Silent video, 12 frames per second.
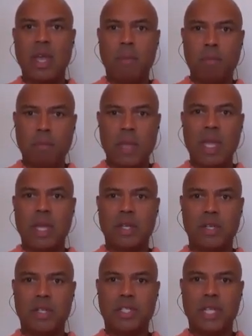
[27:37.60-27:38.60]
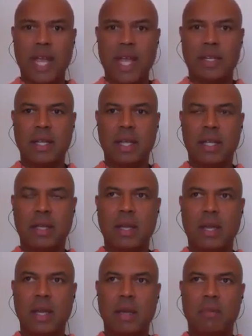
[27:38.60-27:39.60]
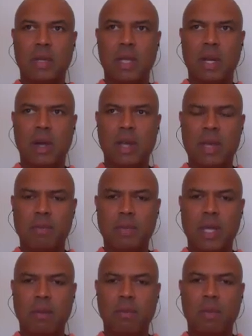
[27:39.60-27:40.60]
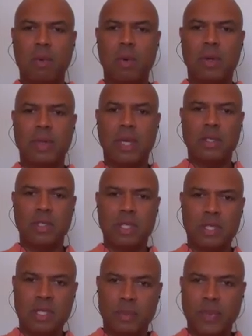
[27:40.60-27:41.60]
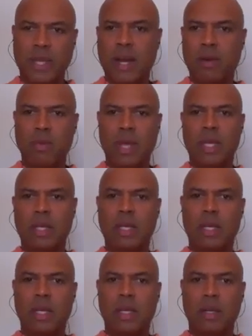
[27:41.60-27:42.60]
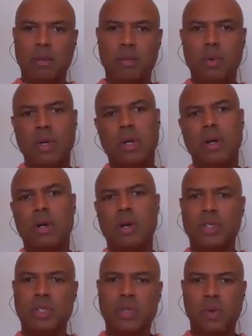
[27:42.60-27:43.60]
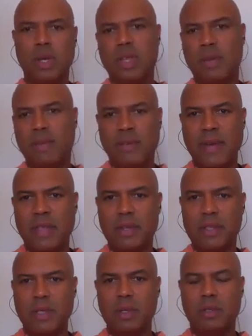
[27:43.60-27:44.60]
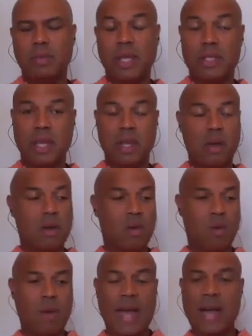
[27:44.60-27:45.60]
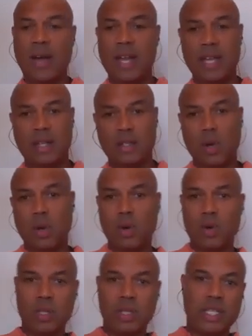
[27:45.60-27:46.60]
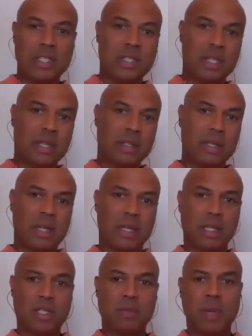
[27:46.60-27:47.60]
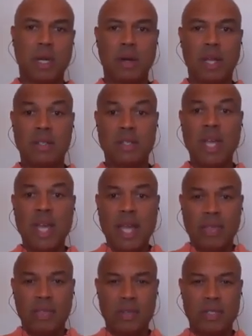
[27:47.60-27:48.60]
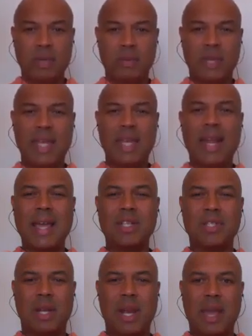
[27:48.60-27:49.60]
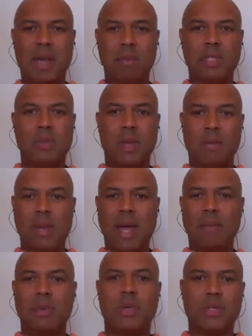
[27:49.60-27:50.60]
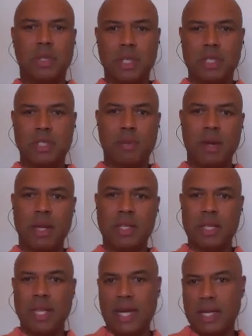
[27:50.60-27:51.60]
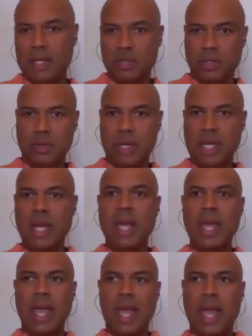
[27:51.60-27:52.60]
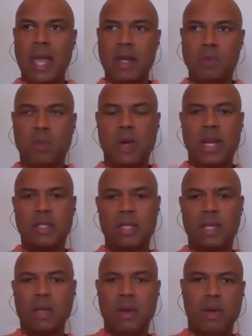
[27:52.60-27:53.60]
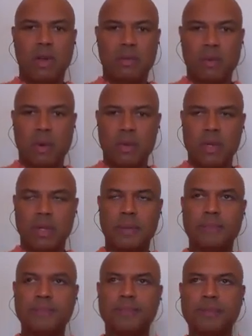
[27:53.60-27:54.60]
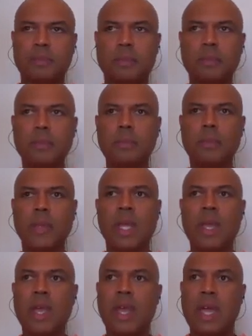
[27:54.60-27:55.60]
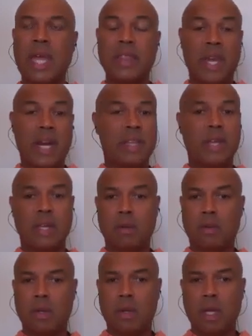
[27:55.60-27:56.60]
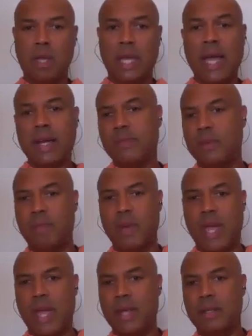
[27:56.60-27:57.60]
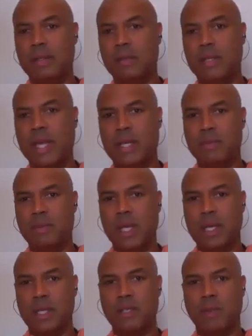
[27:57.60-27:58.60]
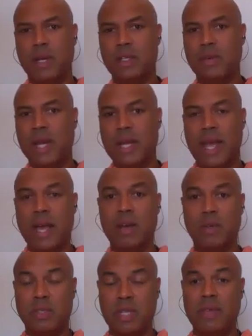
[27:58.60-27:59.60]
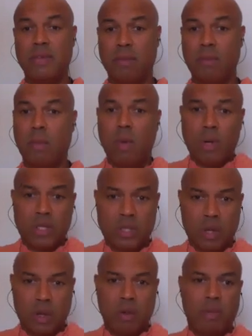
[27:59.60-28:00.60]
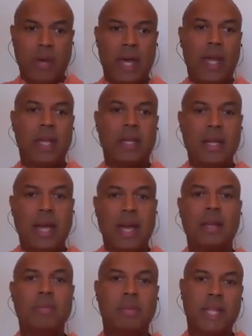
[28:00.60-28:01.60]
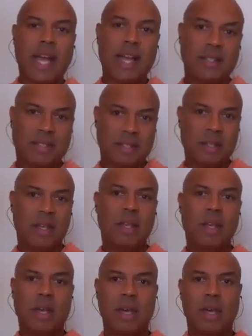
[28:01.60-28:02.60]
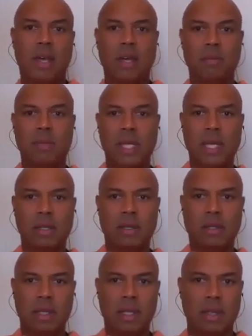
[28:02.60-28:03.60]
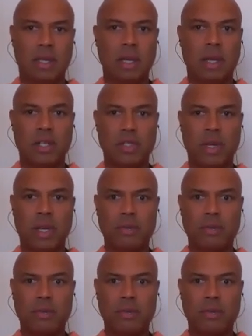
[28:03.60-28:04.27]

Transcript: me understanding, you know, it being more than just something I read in a book or a story that my father told me. It's like, oh, wow, I can totally see an experience. And there's some connection now between my personal experience in that history and what I see going forward. And then I think a lot of the pain that is being experienced right now is even more so by non-Blacks in the country, of